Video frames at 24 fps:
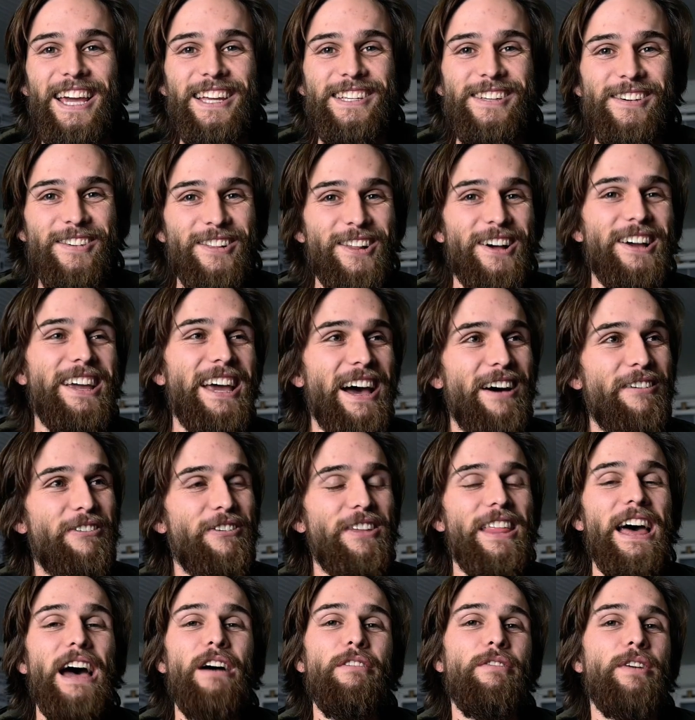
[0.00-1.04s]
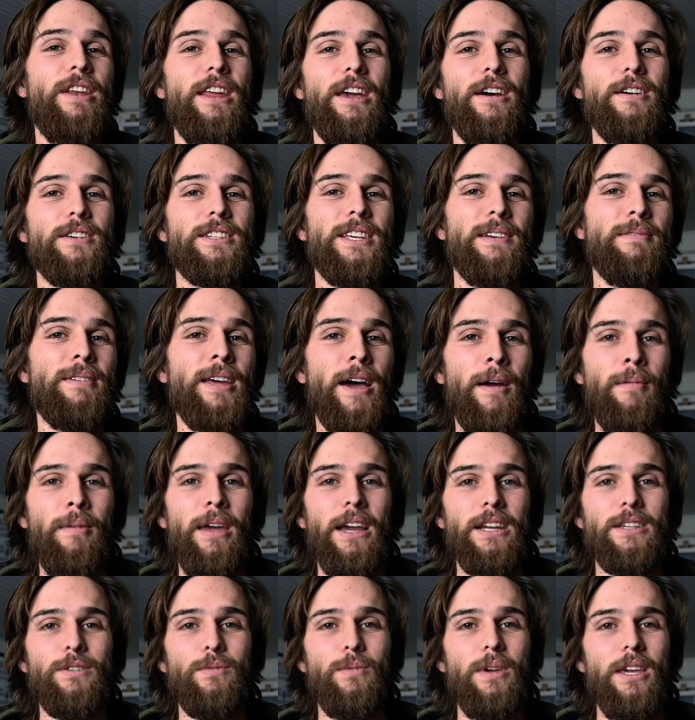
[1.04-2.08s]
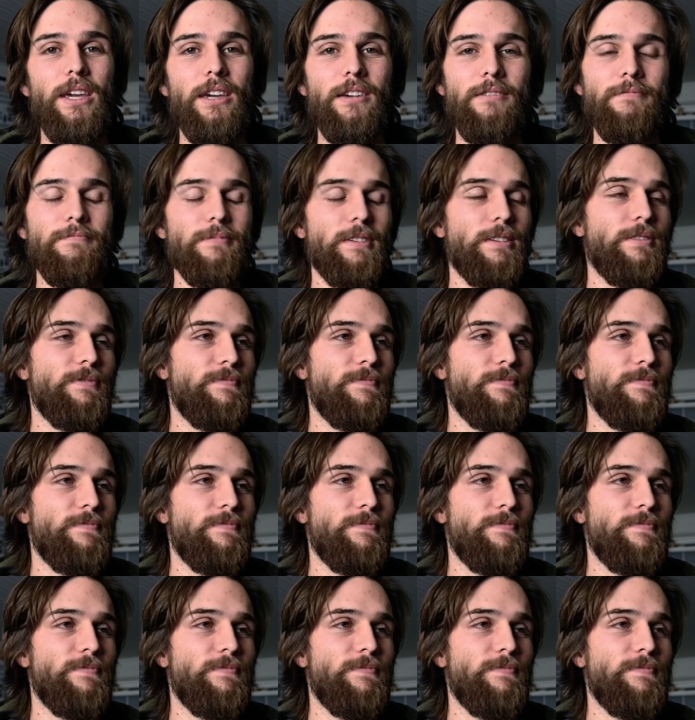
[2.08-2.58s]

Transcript: So look out for that video sometime next week.